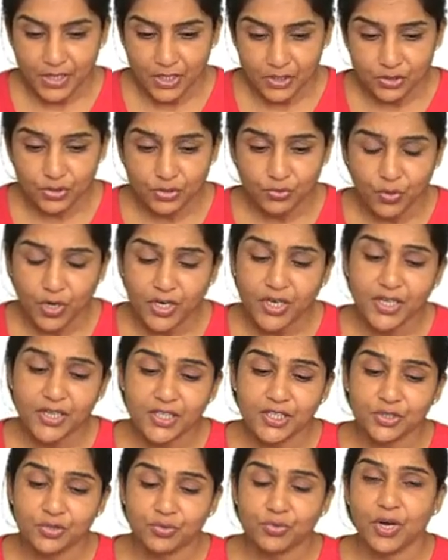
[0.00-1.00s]
So what are
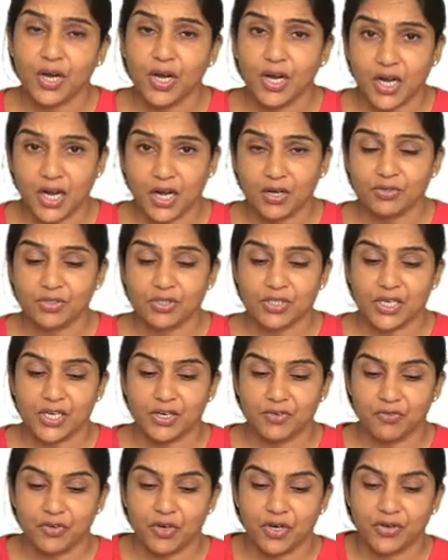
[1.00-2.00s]
the two accounts
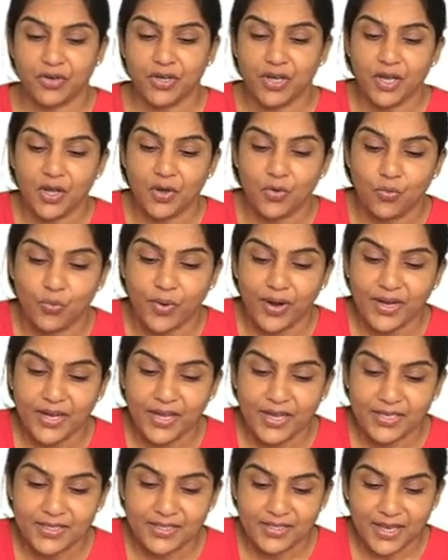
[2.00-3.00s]
involved? One
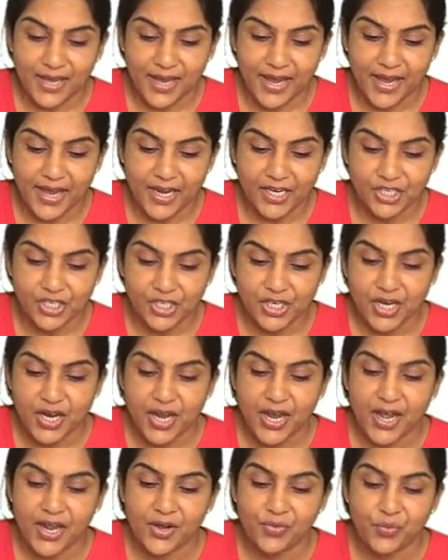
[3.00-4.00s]
is cash
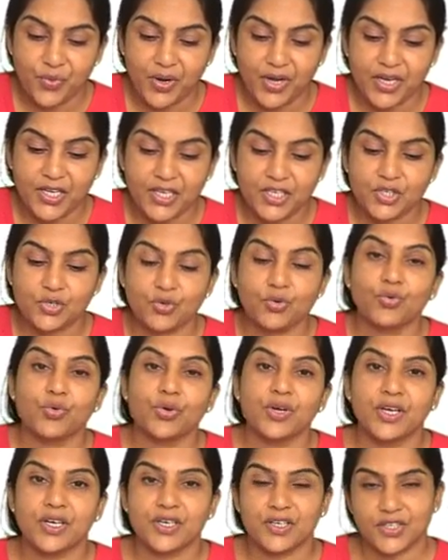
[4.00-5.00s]
and one is
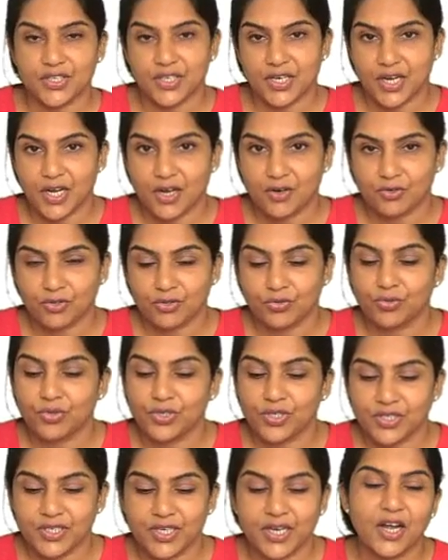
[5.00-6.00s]
owner's account.
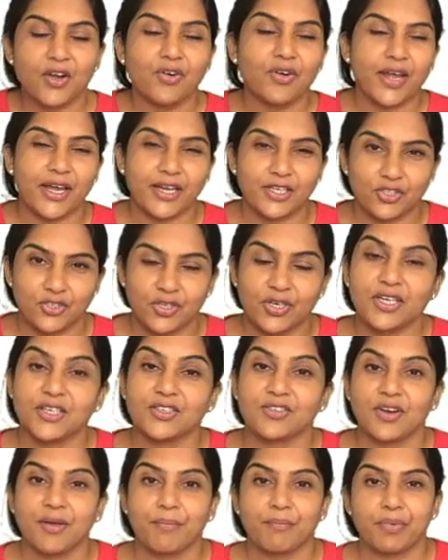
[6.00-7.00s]
Owner's account actually
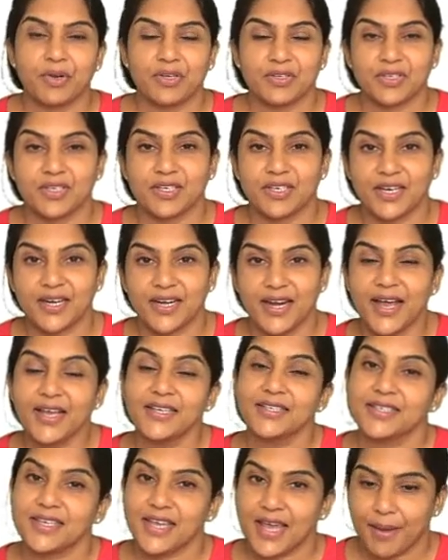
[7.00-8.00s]
is represented
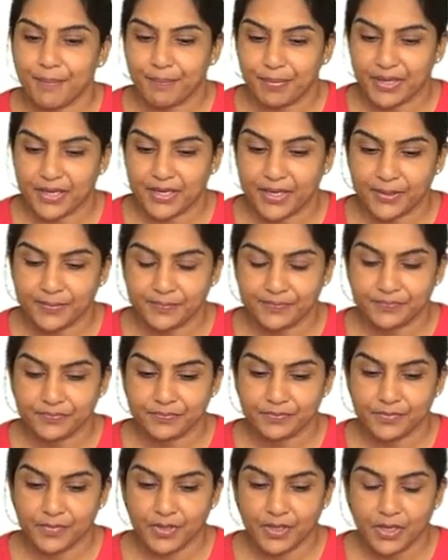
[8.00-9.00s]
as capital.
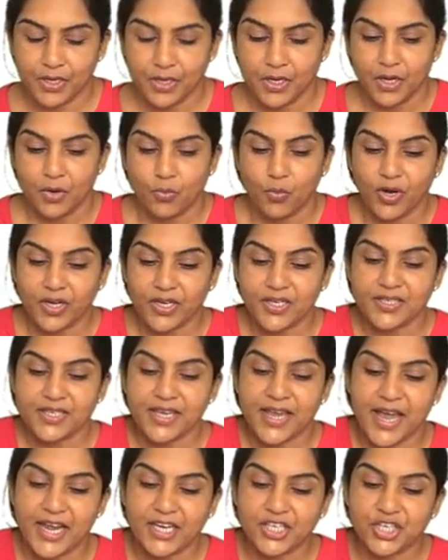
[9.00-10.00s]
What is
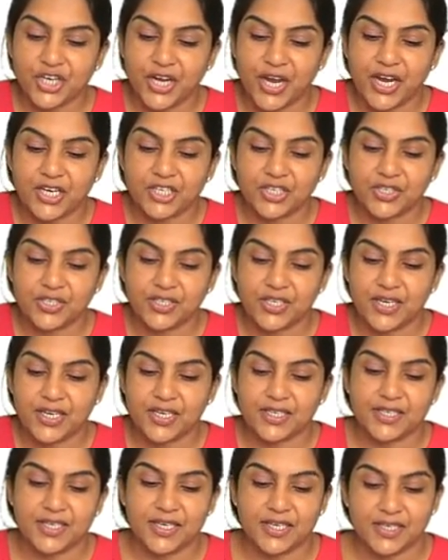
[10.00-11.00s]
cash? Cash is an
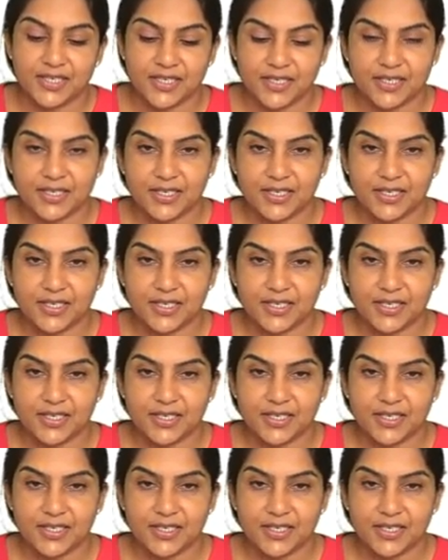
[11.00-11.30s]
asset.